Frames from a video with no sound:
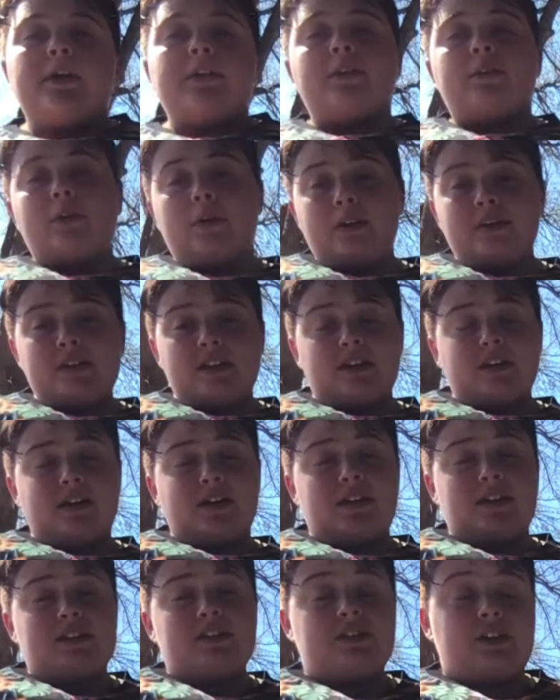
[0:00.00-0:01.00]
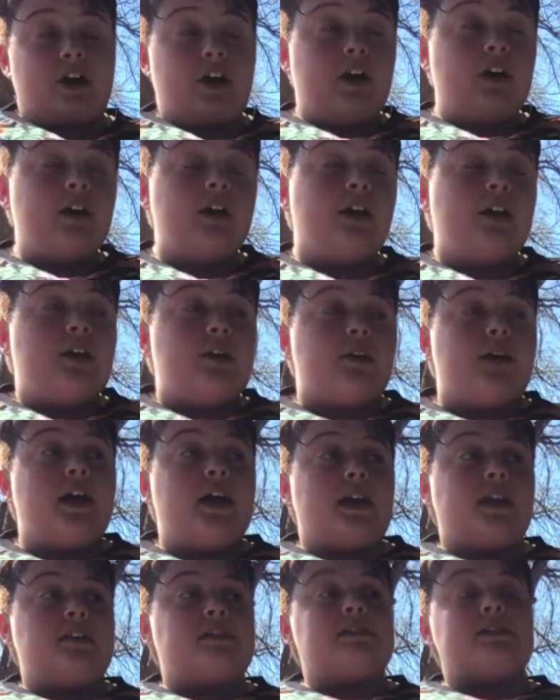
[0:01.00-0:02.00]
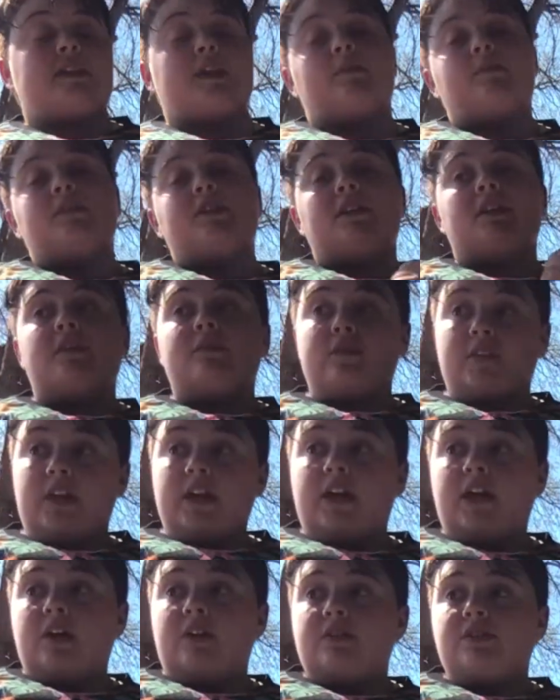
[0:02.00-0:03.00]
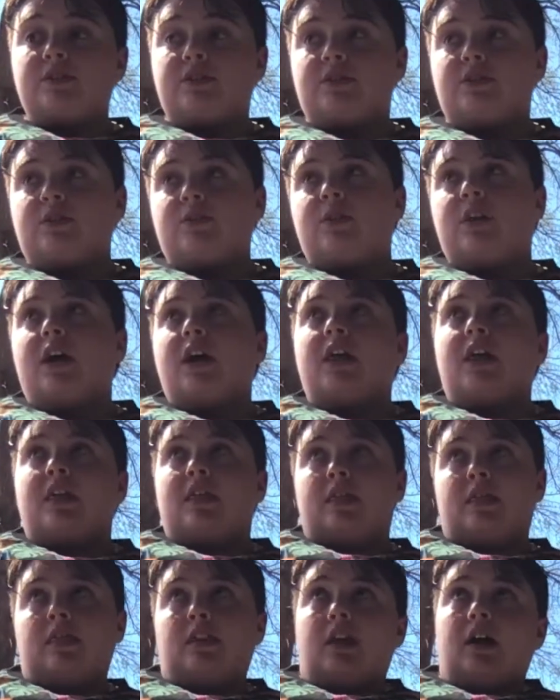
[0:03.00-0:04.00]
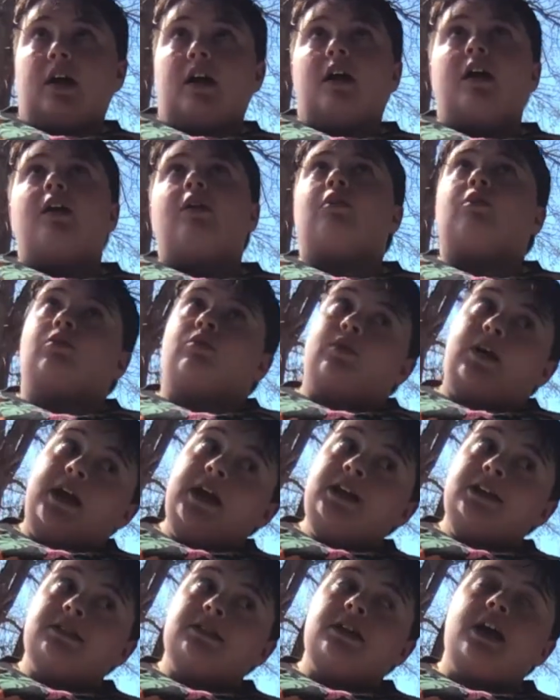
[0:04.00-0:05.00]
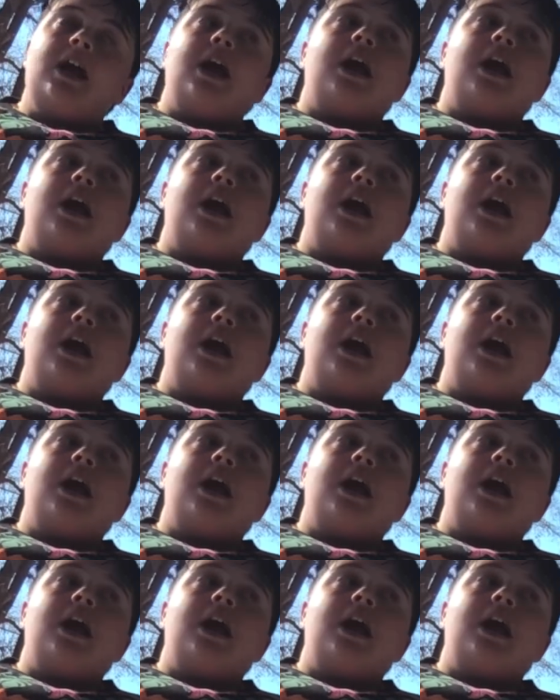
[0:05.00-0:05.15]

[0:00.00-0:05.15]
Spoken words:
the chords that are in the song, go ahead and skip to the video to the right,